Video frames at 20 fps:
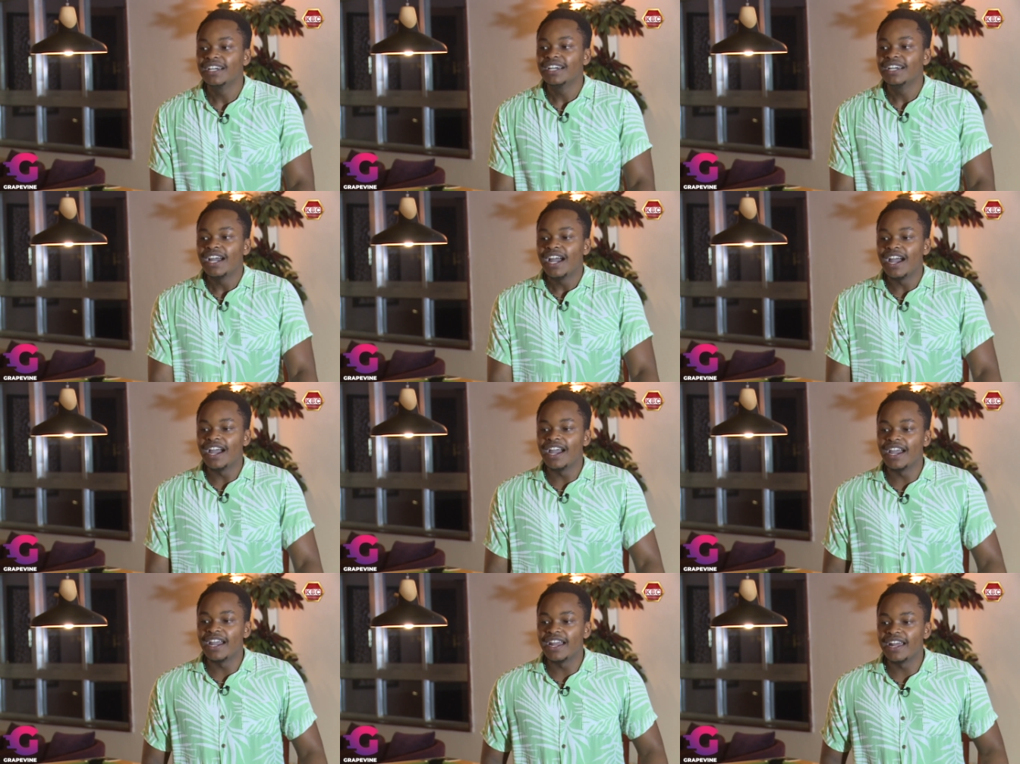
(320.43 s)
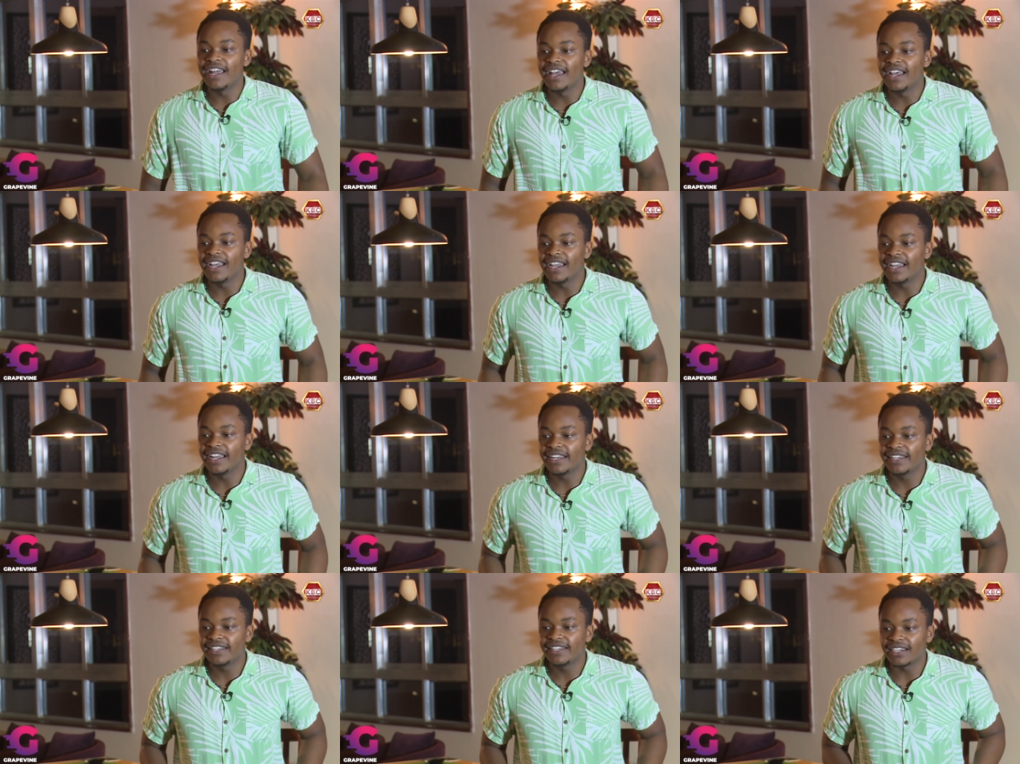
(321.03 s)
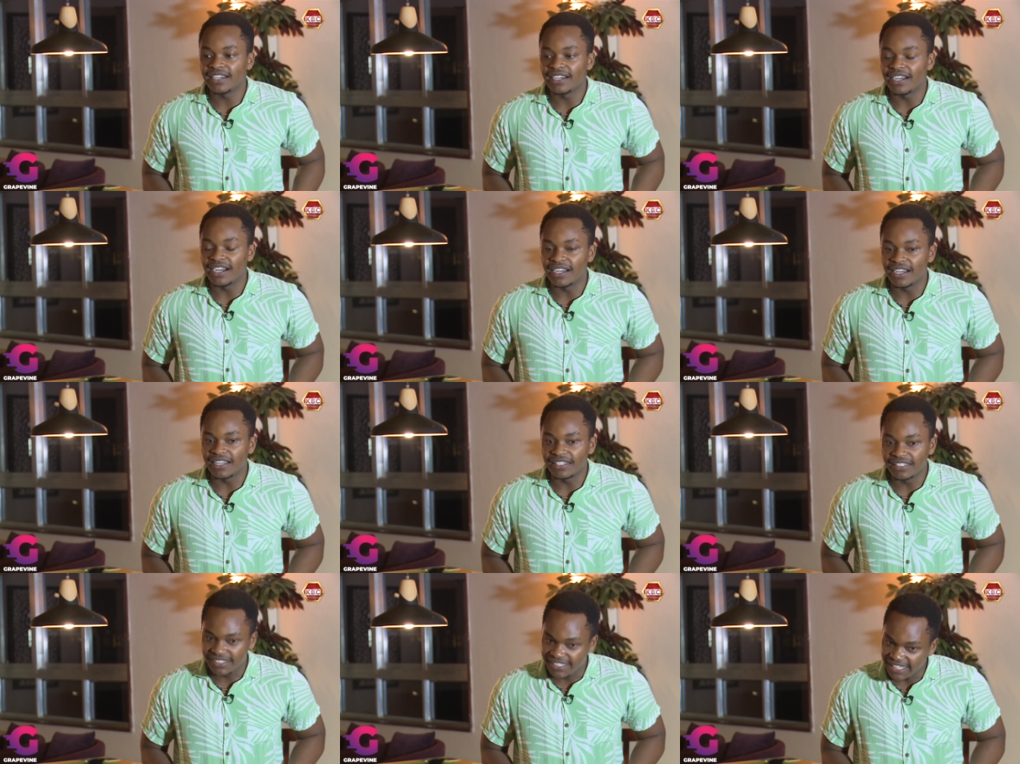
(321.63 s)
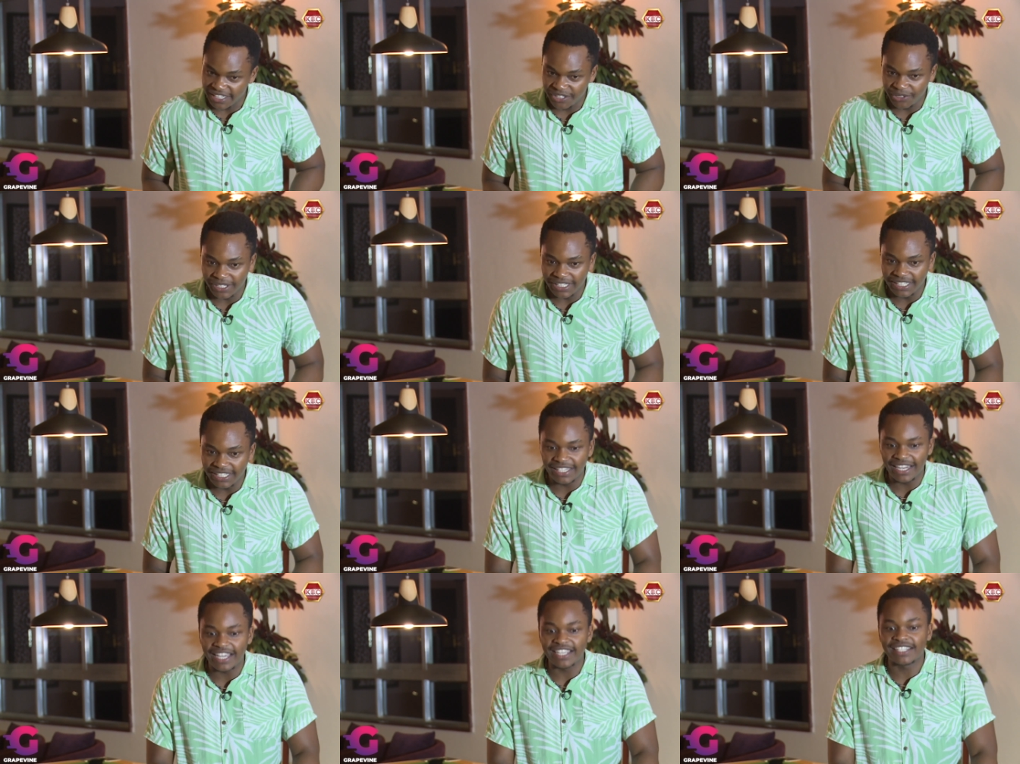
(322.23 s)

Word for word: And genuinely, like,